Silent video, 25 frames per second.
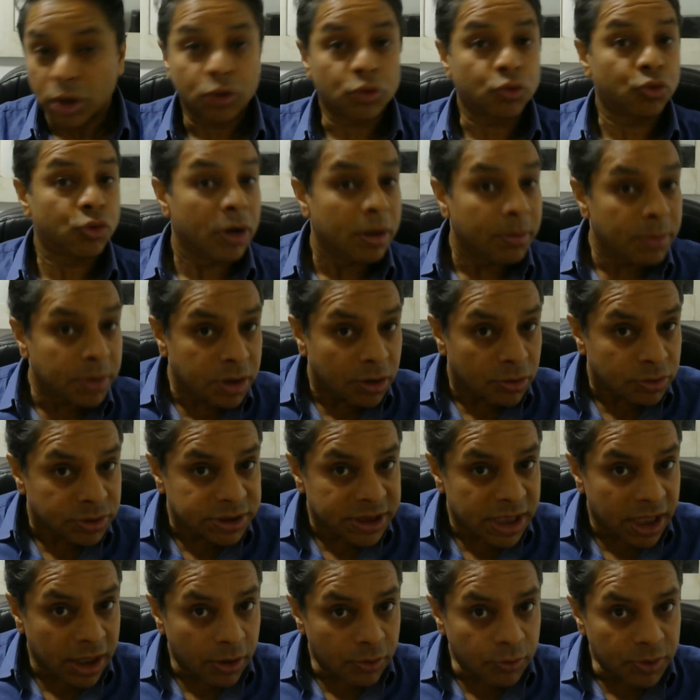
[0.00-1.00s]
criminal
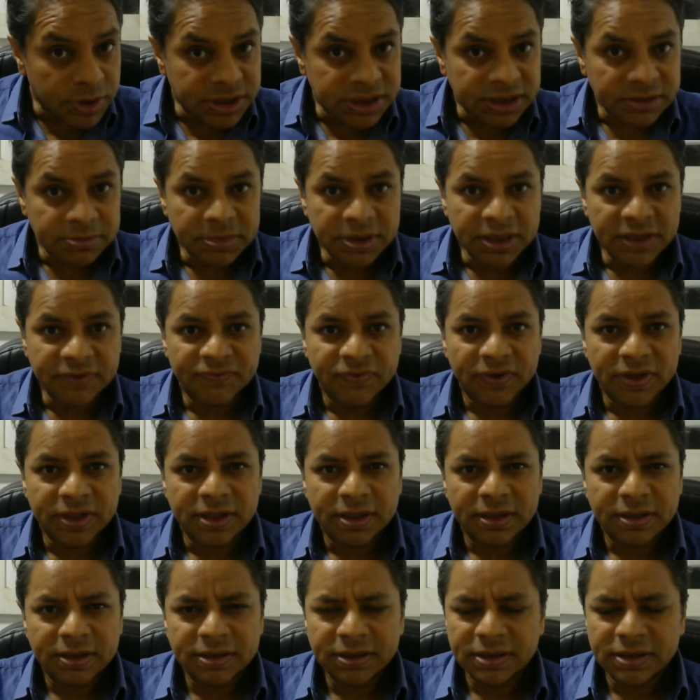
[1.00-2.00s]
terrorism even.
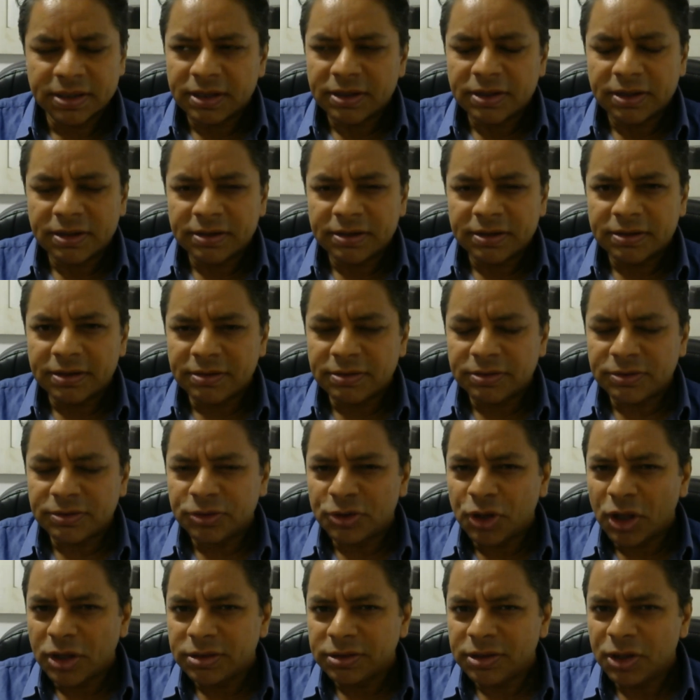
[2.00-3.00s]

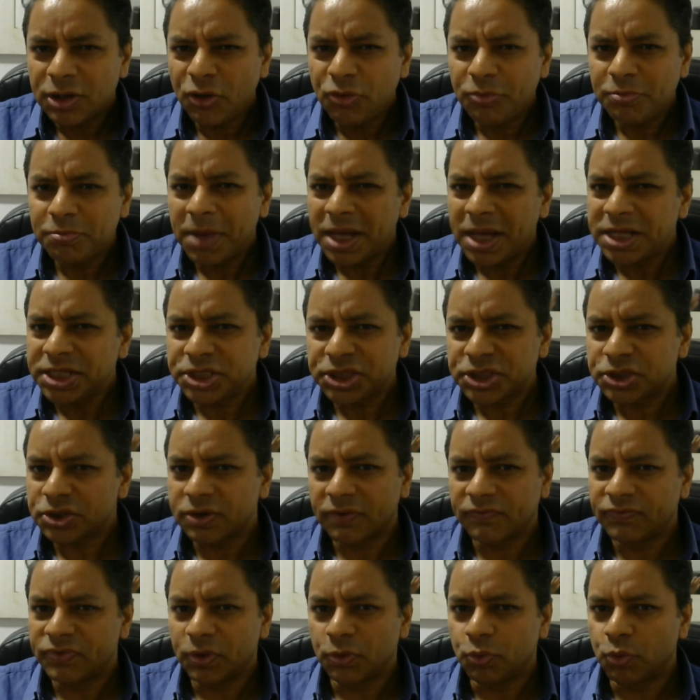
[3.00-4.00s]
No mention
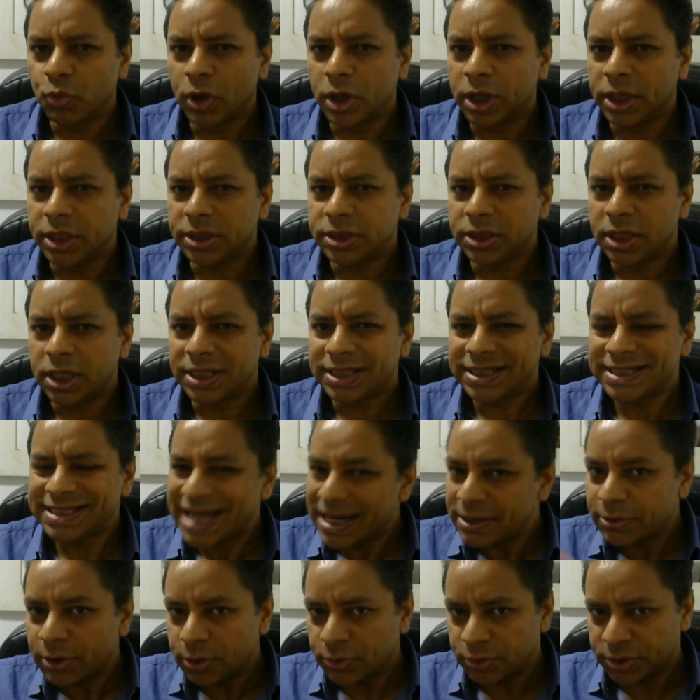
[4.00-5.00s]
of the word
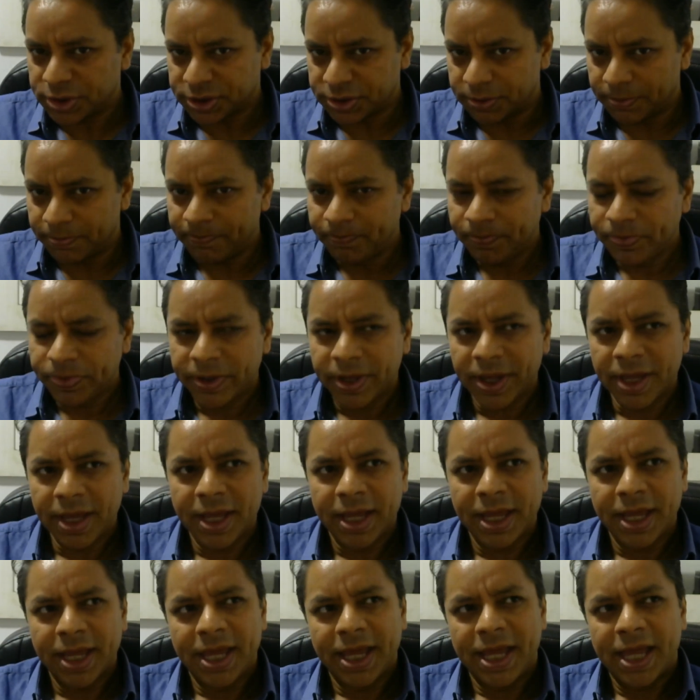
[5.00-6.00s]
terrorism.
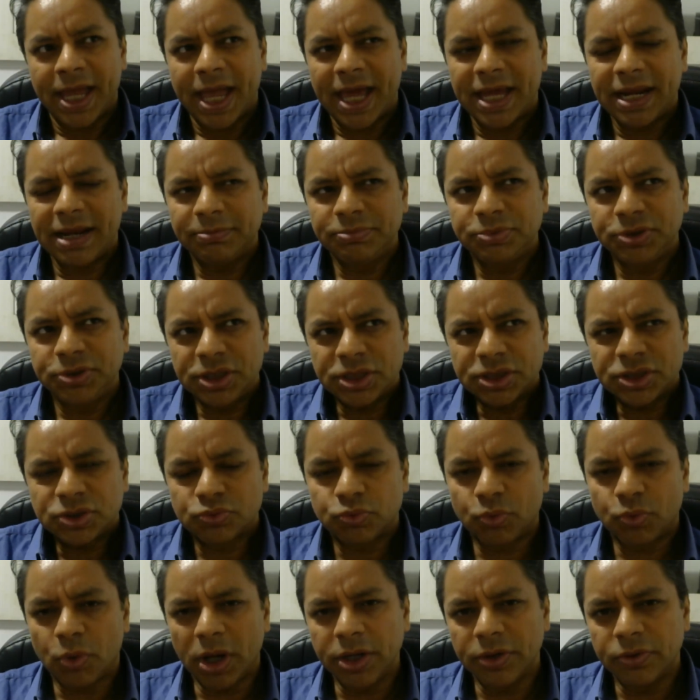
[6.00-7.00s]
And I'm
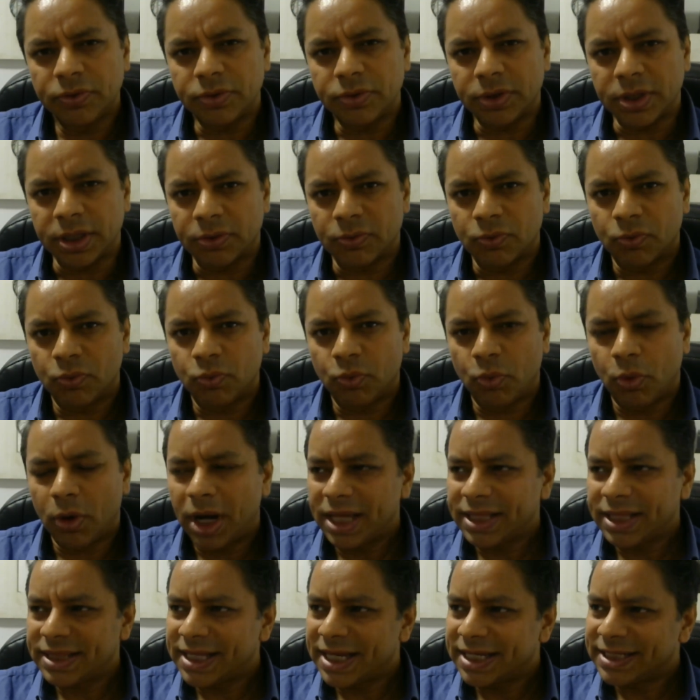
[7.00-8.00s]
just wondering
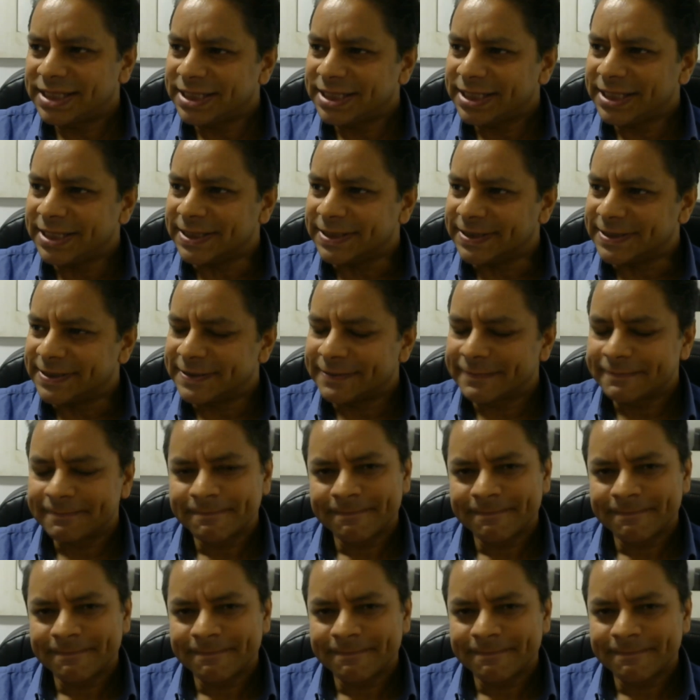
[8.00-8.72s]
why that is.